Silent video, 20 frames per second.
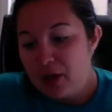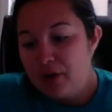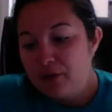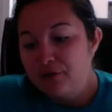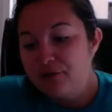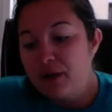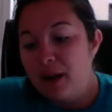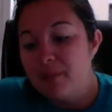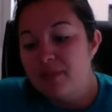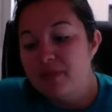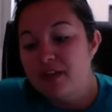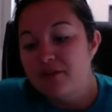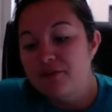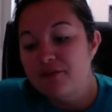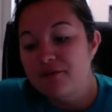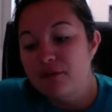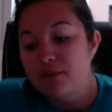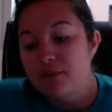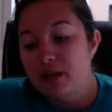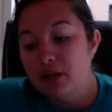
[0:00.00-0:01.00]
From the
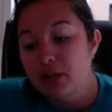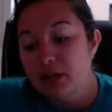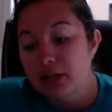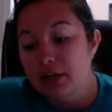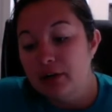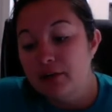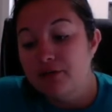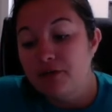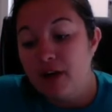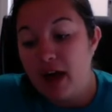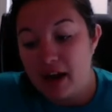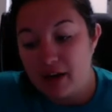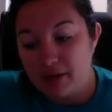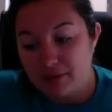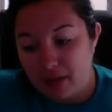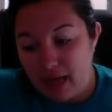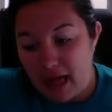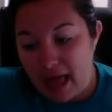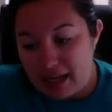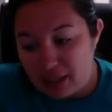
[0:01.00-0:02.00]
familiar
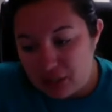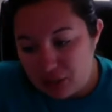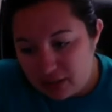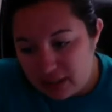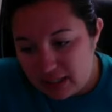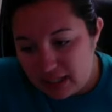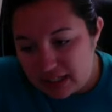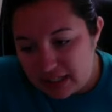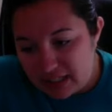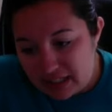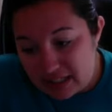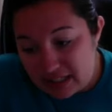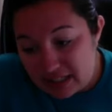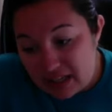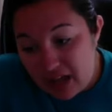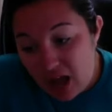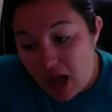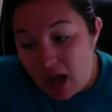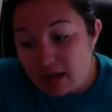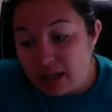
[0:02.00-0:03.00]
firefly to the
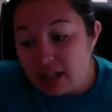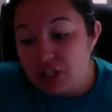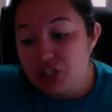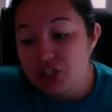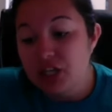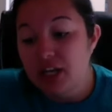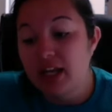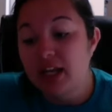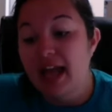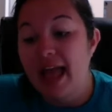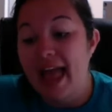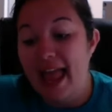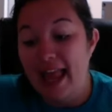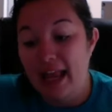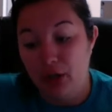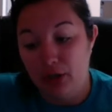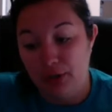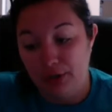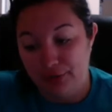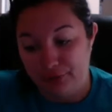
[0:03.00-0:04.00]
astonishing
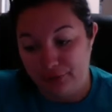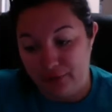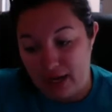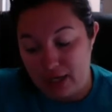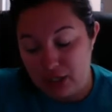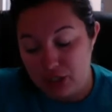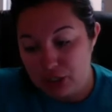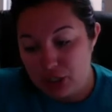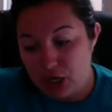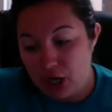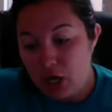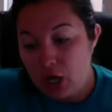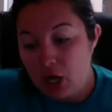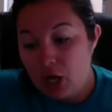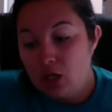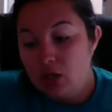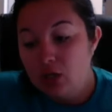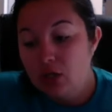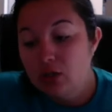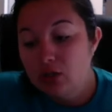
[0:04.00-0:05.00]
anglerfish,
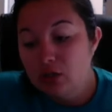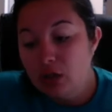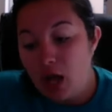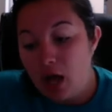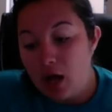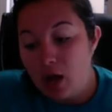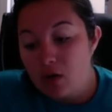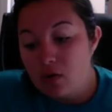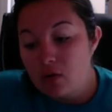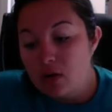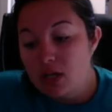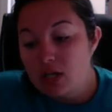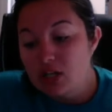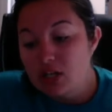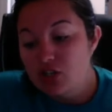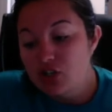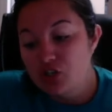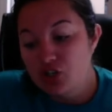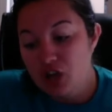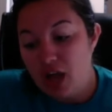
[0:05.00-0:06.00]
Glow
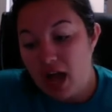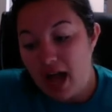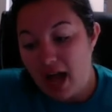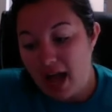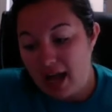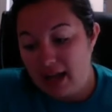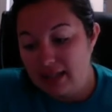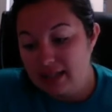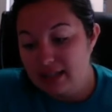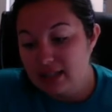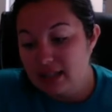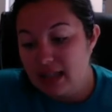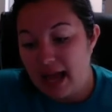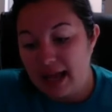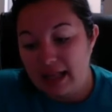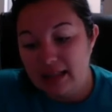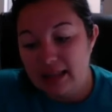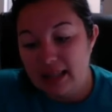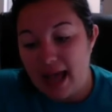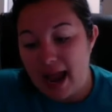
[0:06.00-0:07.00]
shines
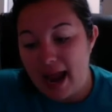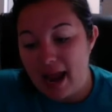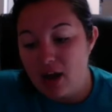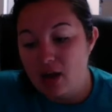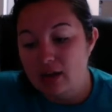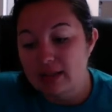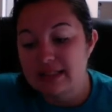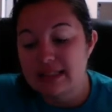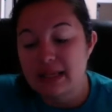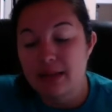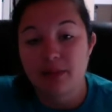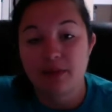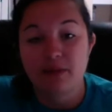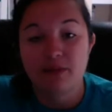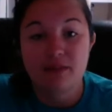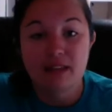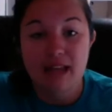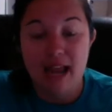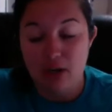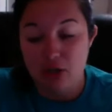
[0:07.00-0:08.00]
like a light on some of
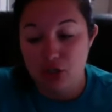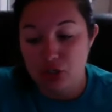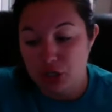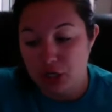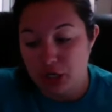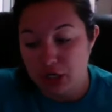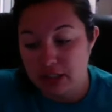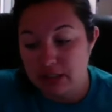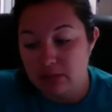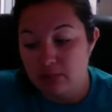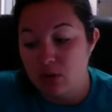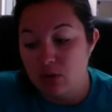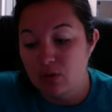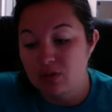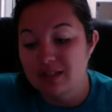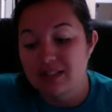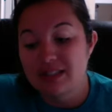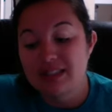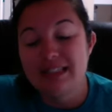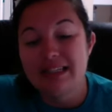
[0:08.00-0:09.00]
nature's
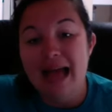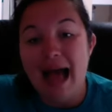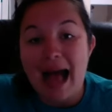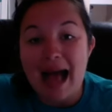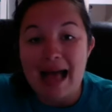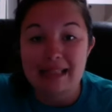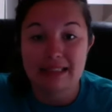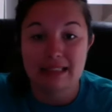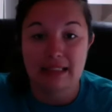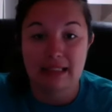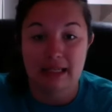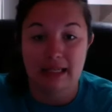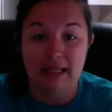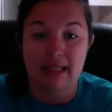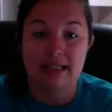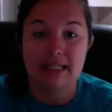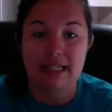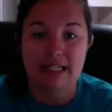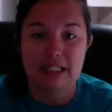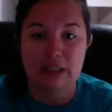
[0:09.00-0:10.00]
most
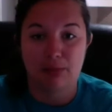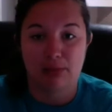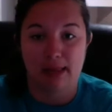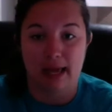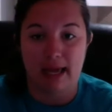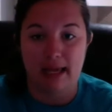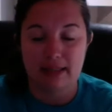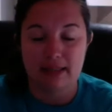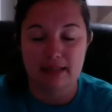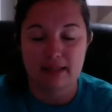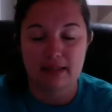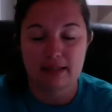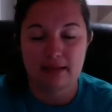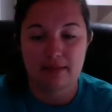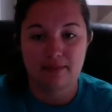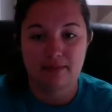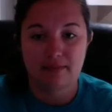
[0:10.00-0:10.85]
dazzling displays.